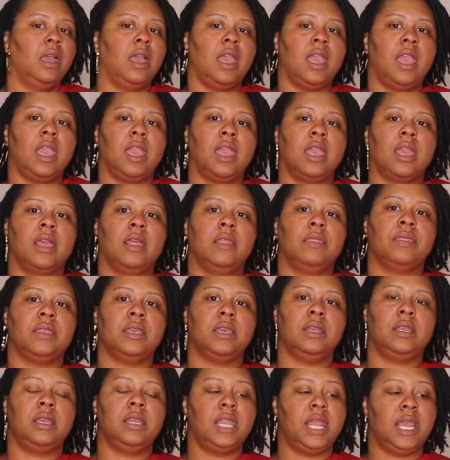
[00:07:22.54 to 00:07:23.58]
And
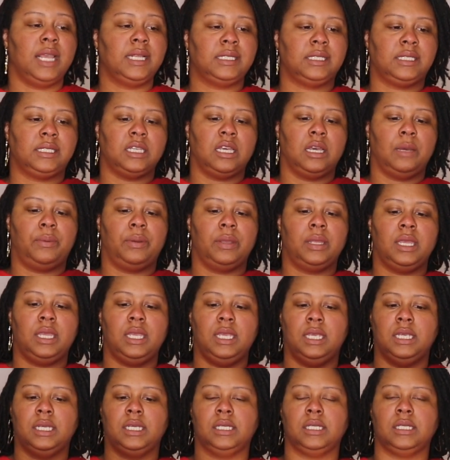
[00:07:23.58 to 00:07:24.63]
then next up
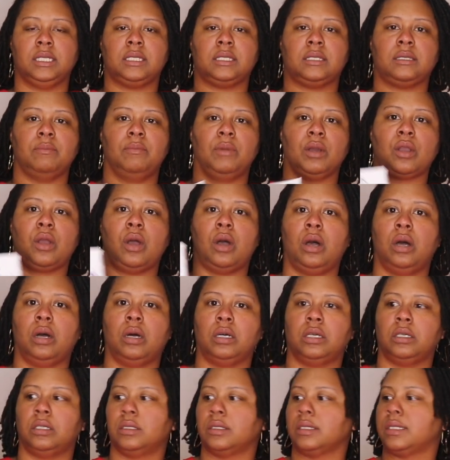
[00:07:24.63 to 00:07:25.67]
is
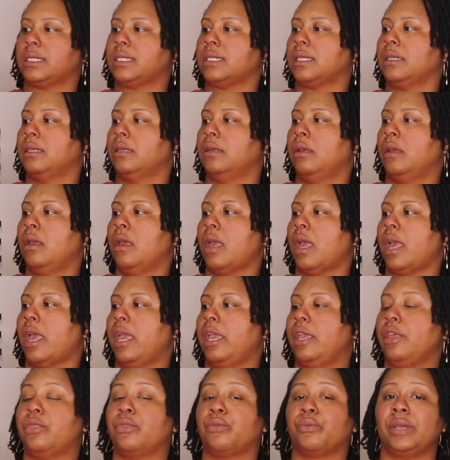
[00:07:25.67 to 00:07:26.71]
McCall's
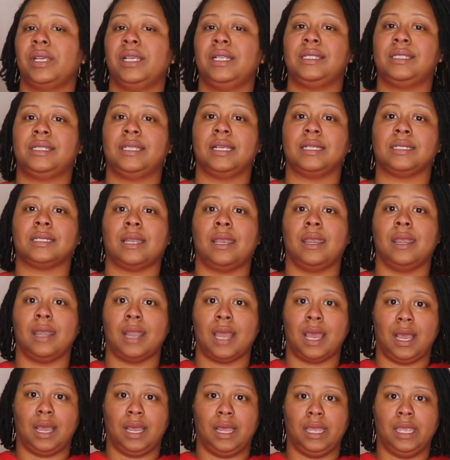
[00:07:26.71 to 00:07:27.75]

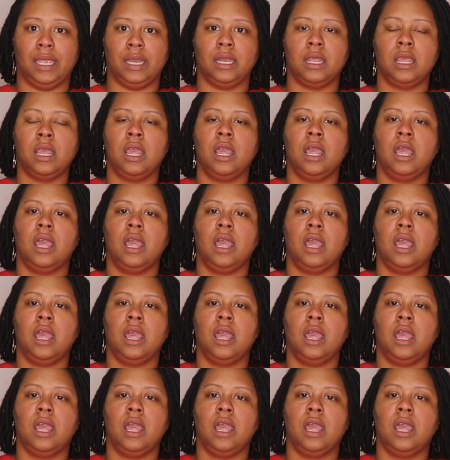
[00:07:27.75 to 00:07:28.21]
8369,